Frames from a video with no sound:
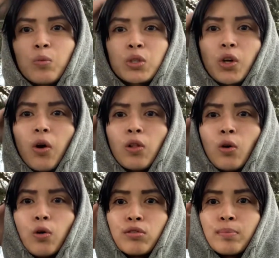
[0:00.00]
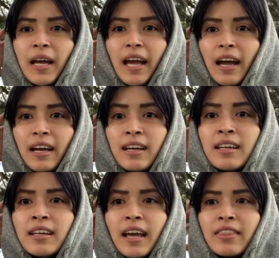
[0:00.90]
was all over my
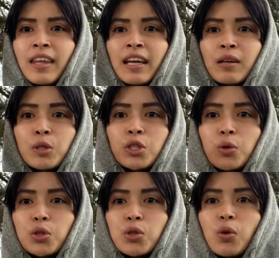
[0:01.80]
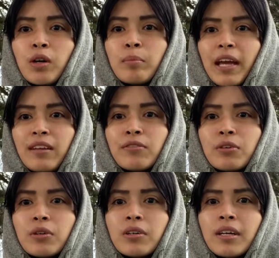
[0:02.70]
head, and like it was so sore and
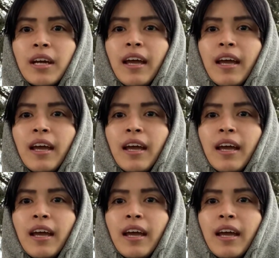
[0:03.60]
painful,